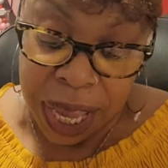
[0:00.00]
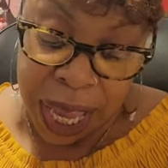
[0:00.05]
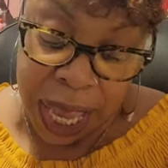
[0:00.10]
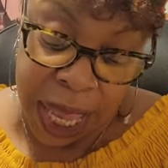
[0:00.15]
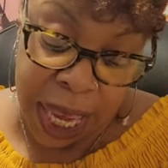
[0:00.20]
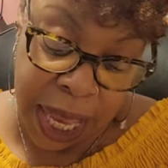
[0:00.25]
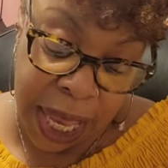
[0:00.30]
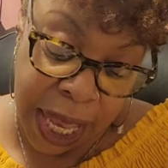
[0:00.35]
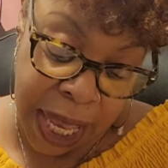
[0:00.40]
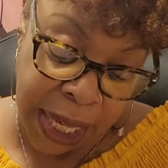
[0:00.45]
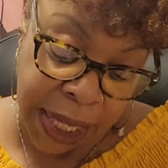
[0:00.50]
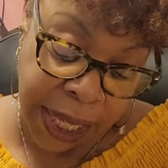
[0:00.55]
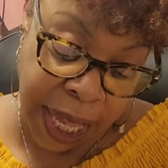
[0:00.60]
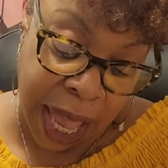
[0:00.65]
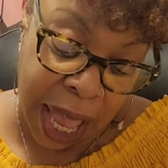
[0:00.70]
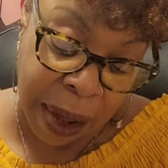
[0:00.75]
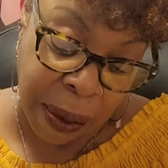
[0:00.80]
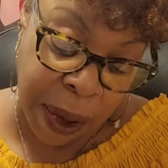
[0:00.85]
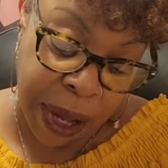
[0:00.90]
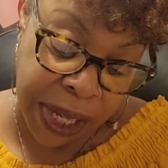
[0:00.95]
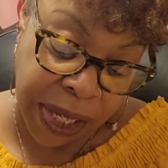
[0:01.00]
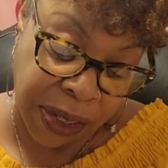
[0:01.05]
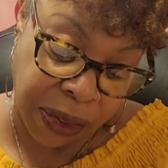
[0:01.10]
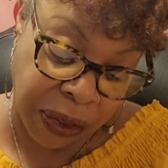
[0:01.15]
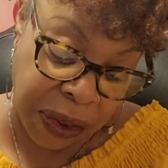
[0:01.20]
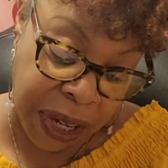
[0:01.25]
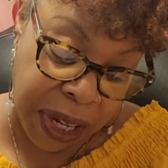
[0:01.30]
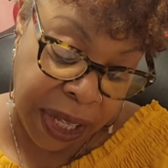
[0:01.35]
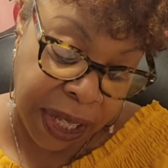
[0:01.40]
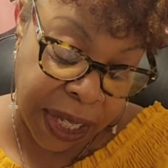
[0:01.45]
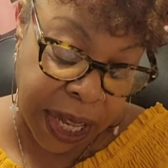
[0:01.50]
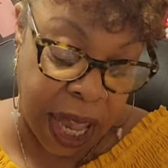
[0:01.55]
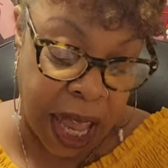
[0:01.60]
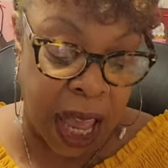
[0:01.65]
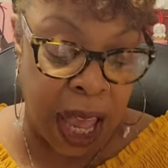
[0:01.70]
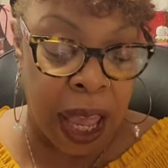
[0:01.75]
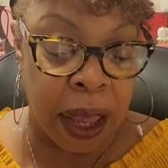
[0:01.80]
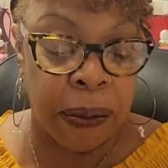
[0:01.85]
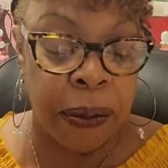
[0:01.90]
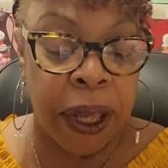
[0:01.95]
It is Highway Screen
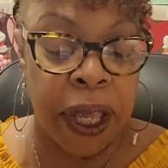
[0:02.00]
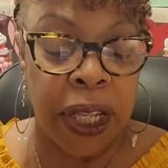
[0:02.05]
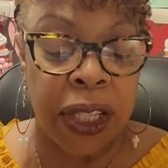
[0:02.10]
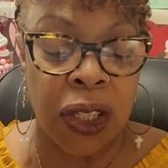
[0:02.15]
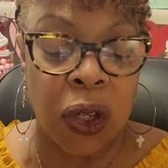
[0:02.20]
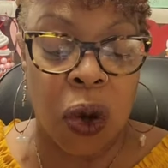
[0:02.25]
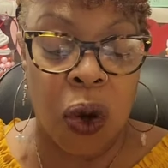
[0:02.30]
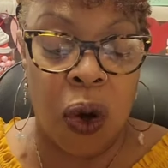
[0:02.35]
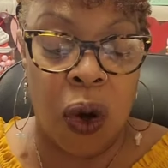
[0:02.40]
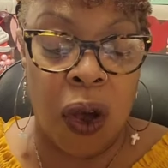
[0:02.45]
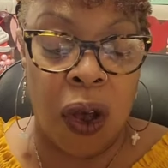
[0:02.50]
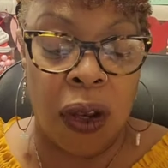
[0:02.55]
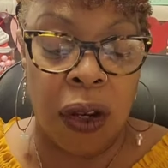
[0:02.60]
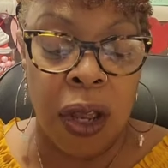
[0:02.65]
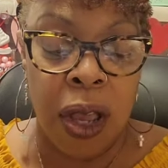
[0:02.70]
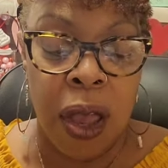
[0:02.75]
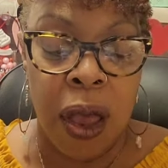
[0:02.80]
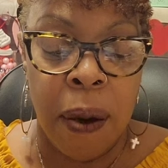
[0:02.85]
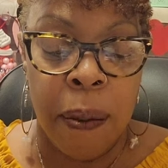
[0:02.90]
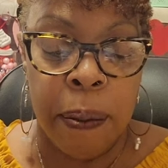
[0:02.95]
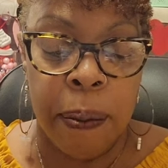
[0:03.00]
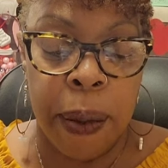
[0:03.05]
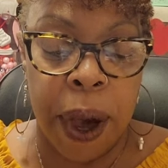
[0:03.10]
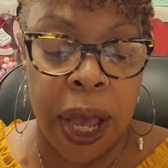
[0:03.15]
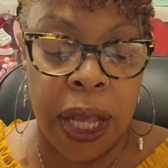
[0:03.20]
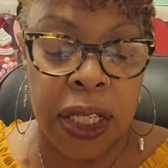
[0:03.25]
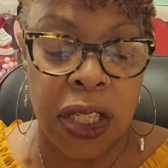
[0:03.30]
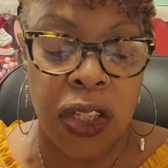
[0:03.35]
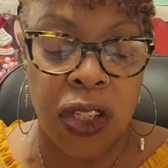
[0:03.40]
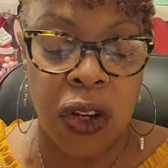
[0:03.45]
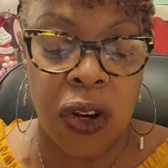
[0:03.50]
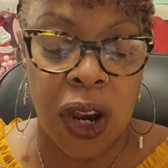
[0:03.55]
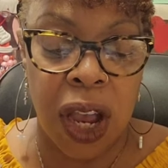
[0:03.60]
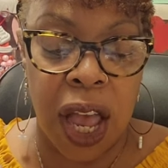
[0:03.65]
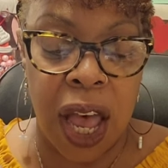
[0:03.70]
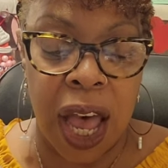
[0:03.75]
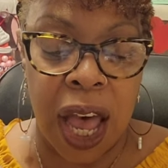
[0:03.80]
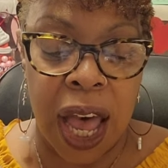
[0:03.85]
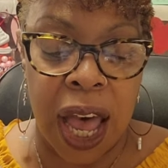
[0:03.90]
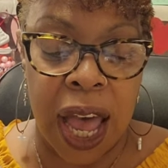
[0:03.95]
Time. It's called Monster
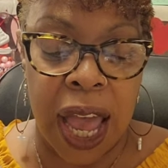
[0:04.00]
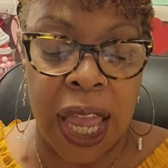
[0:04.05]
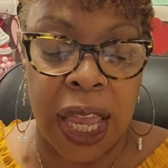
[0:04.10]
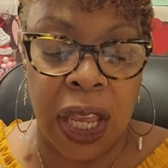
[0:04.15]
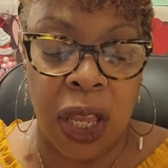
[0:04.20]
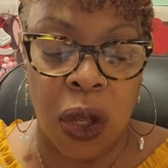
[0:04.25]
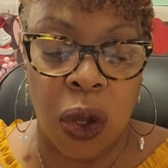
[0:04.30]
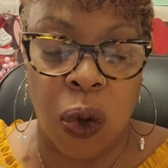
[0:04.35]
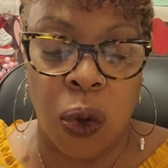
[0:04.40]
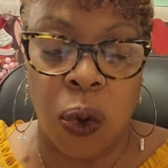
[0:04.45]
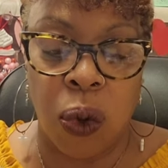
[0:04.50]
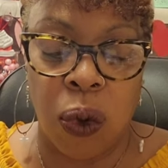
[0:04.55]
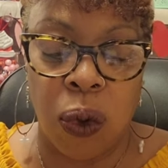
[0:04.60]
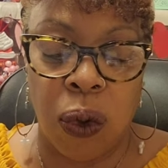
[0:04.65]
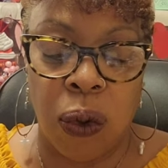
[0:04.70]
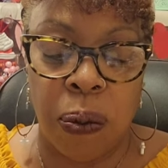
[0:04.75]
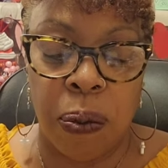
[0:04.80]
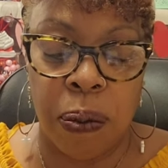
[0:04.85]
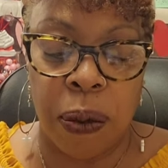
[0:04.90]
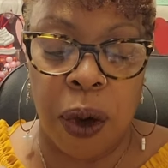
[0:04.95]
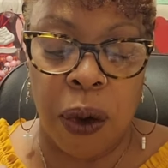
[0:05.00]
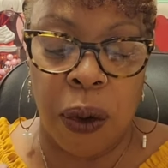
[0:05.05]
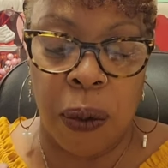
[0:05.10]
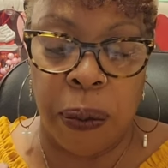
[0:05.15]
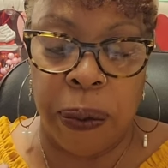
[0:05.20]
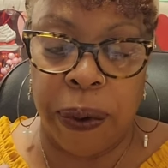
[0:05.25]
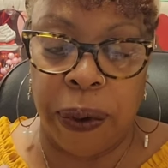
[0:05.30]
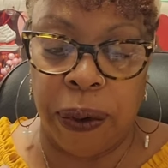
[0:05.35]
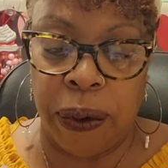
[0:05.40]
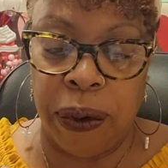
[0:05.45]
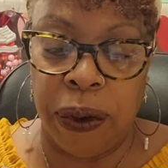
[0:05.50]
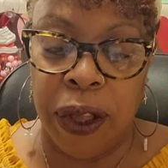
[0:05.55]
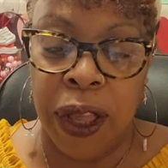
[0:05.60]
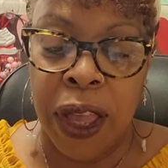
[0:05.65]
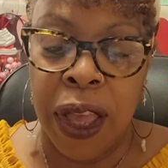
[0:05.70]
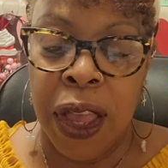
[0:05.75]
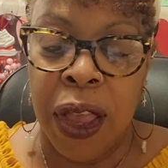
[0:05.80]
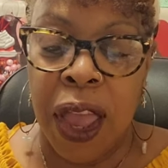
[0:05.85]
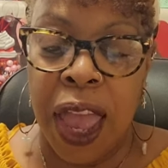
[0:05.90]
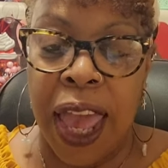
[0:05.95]
High Ghoul Mobile
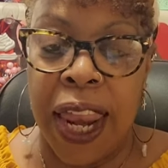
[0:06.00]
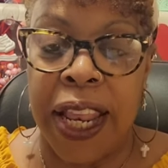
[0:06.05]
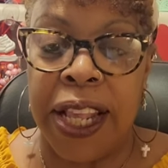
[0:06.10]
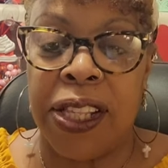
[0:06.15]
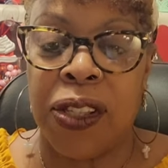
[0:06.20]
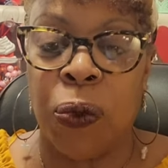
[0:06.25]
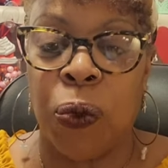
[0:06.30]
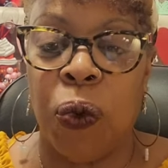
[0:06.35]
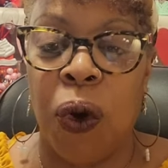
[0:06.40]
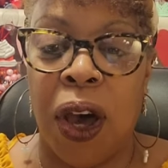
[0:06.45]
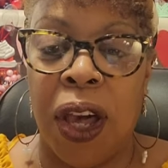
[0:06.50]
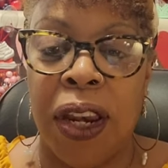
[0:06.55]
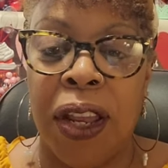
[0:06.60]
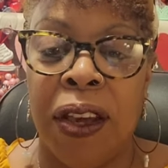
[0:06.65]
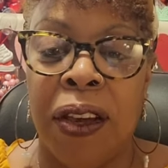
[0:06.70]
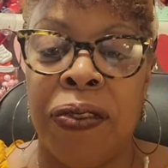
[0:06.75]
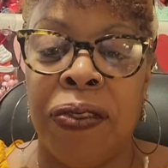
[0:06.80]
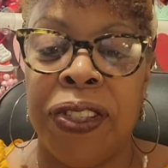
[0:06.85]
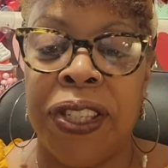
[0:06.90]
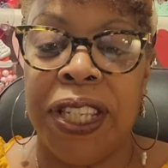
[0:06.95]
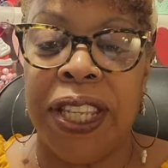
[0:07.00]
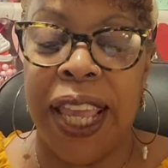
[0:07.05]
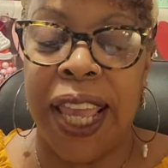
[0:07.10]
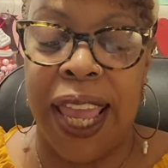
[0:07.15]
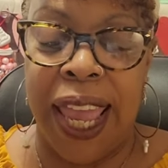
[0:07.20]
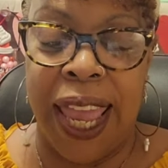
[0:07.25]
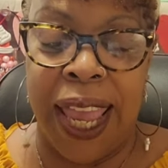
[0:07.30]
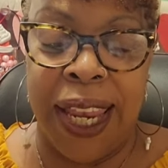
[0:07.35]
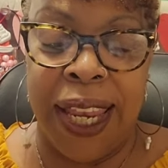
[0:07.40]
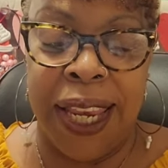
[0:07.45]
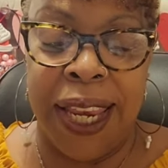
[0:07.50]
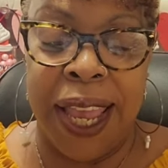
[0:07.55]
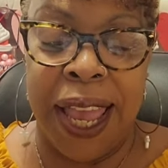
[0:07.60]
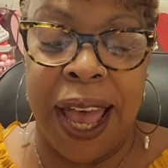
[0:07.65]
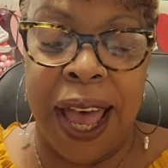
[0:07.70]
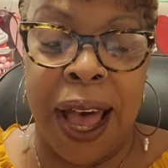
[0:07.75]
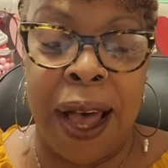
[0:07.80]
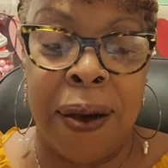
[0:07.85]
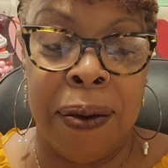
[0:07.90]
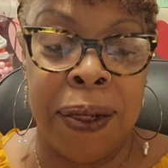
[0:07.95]
and it's one of 10.
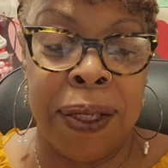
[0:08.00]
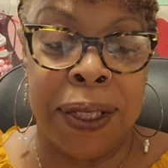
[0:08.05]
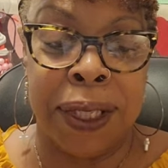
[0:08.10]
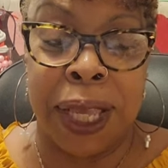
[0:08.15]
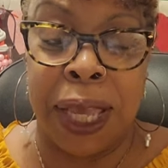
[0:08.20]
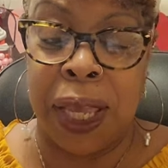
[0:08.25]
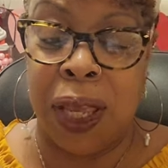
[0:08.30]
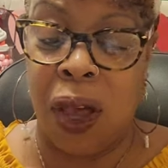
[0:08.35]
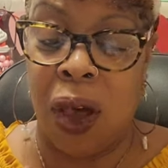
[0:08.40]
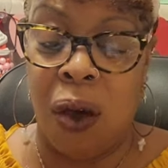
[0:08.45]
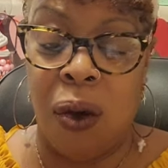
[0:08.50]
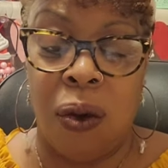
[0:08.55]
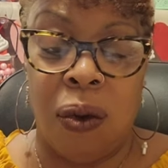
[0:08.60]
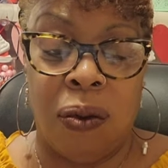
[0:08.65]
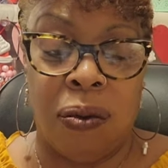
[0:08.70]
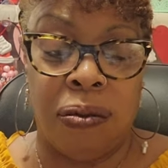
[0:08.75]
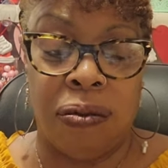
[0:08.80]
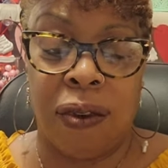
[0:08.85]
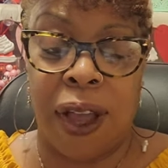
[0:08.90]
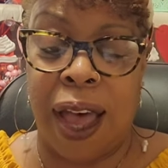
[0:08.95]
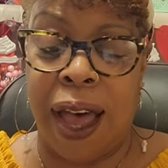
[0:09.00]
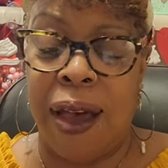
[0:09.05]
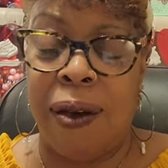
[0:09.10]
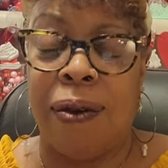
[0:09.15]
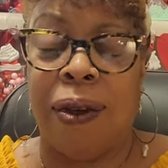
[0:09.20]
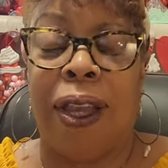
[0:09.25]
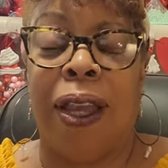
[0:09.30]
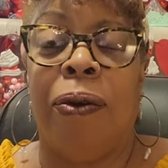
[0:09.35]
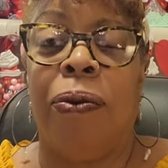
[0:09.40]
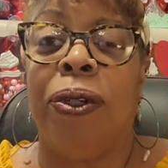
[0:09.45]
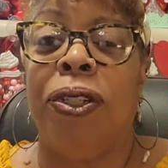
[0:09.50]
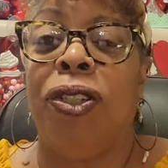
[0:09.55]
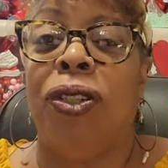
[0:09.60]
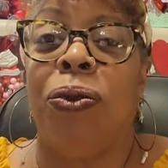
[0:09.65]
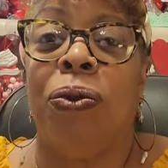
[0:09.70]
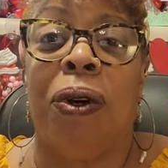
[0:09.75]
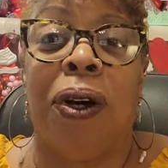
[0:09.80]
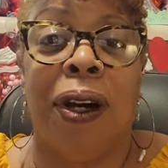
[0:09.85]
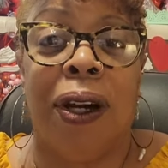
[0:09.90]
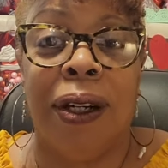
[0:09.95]
I was like, oh, I don't care what
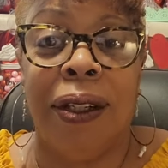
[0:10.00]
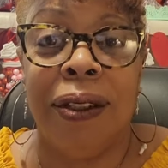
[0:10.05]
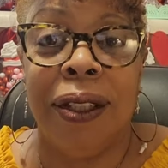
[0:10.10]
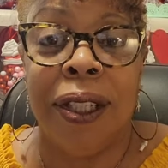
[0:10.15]
you are.